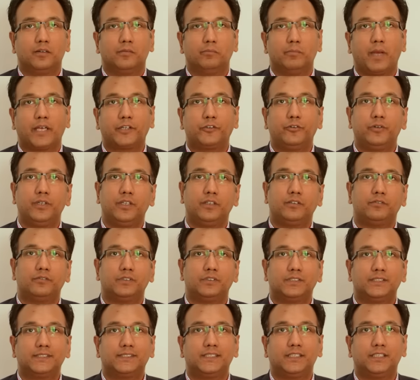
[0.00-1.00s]
Macquarie
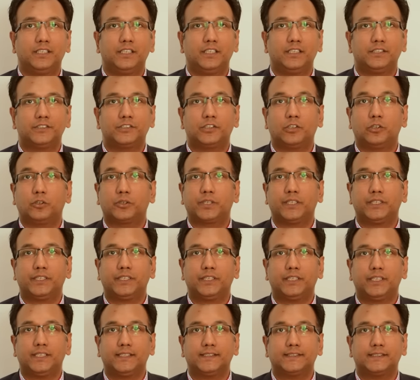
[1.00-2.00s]
University is located
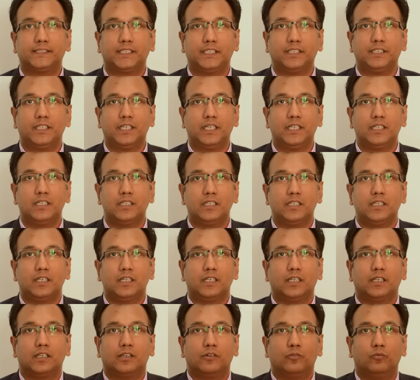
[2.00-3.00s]
in Sydney,
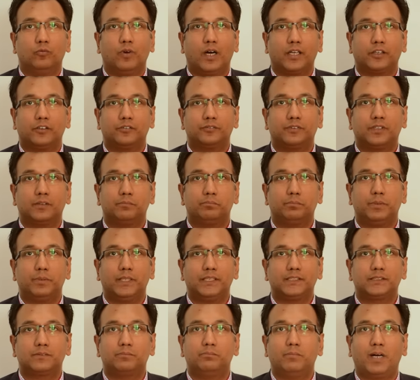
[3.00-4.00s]
one of the
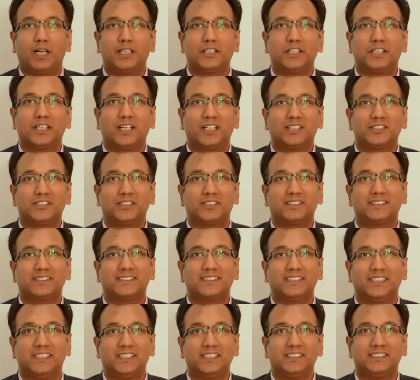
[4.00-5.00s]
best multicultural
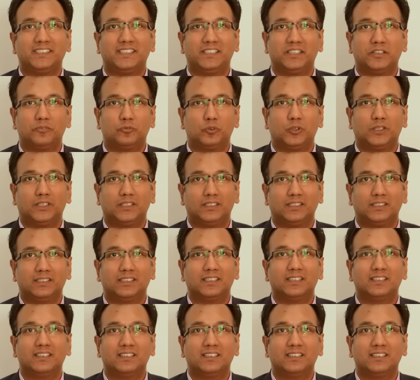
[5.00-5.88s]
cities in the world.